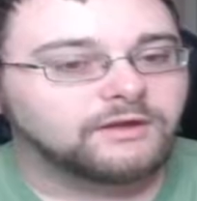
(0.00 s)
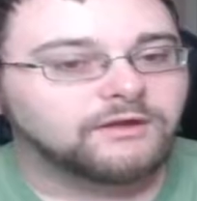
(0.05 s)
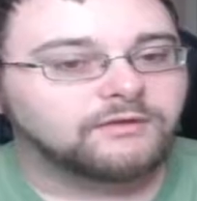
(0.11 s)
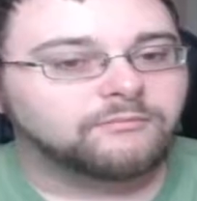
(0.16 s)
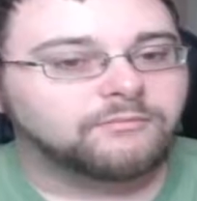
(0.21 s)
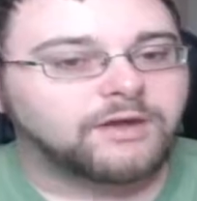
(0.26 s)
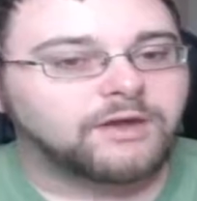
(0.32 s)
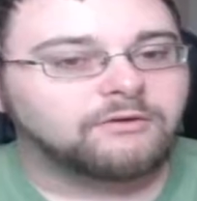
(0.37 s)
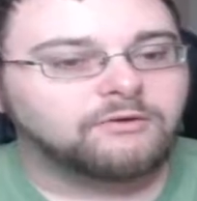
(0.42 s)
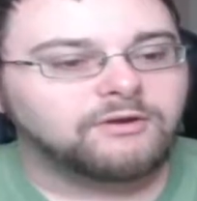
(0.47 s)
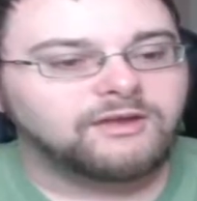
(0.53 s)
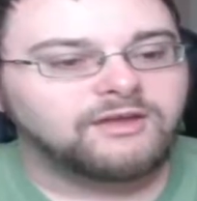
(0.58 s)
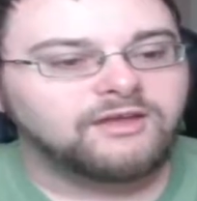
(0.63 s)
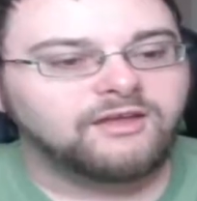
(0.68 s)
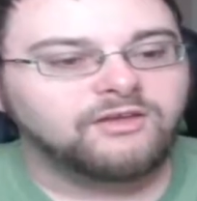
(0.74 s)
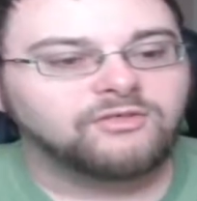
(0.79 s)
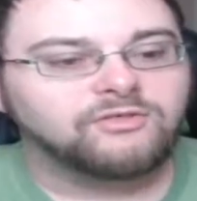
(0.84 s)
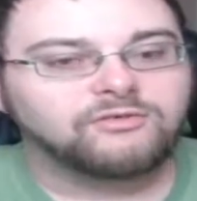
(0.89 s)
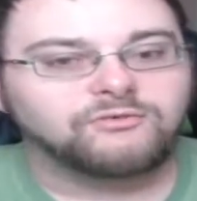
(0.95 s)

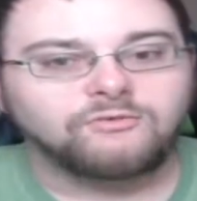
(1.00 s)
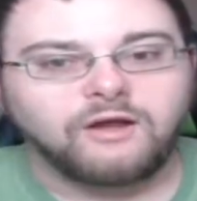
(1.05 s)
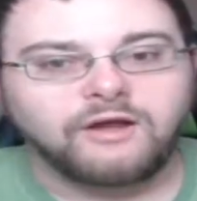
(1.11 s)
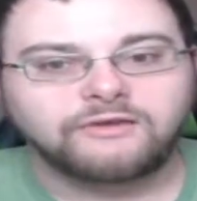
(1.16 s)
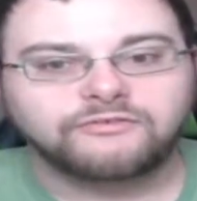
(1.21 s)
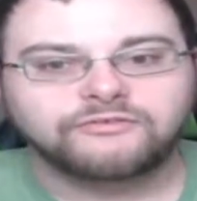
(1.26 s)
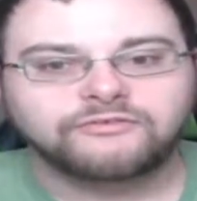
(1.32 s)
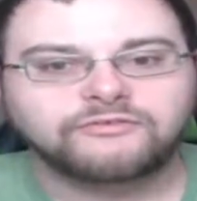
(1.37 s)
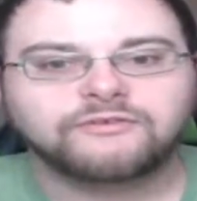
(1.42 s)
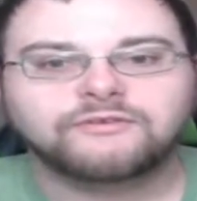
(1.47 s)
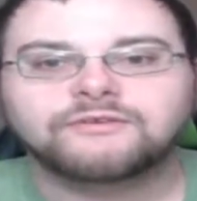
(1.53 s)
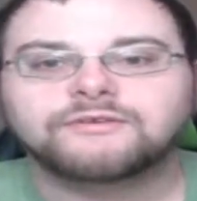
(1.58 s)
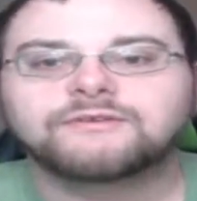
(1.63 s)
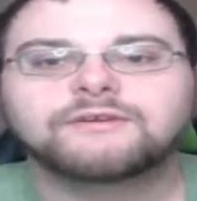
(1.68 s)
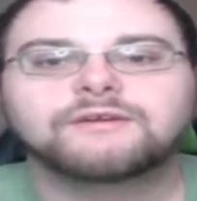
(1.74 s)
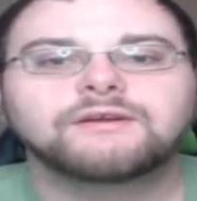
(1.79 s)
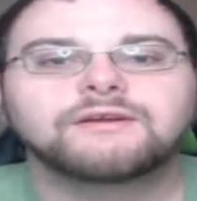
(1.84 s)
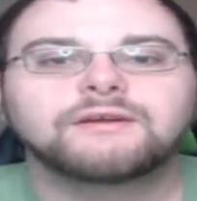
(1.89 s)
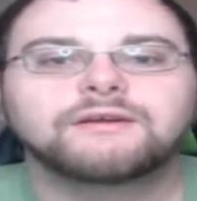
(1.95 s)
Perry thrust.
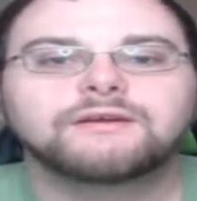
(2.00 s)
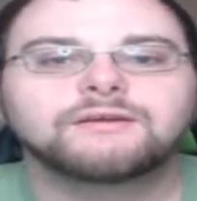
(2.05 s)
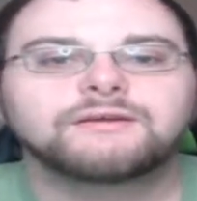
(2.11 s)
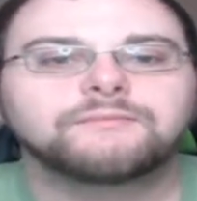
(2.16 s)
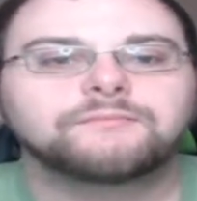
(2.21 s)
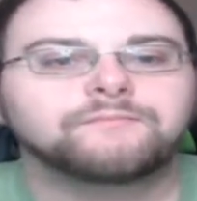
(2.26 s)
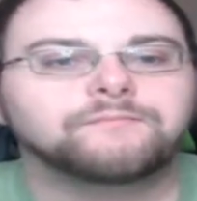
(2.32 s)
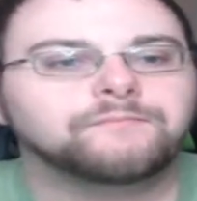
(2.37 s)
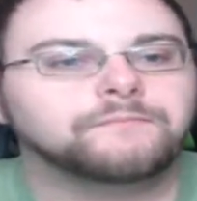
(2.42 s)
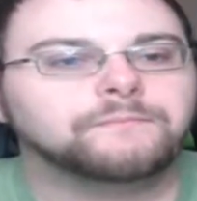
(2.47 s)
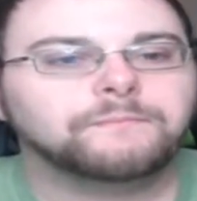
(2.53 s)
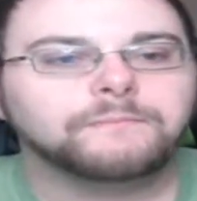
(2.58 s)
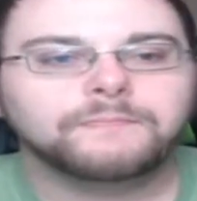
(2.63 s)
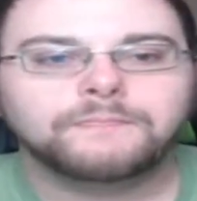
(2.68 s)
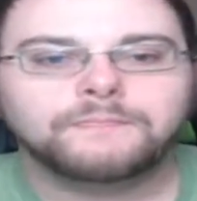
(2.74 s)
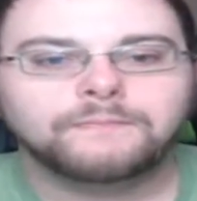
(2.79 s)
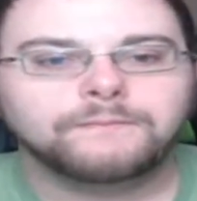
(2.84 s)
Hmm.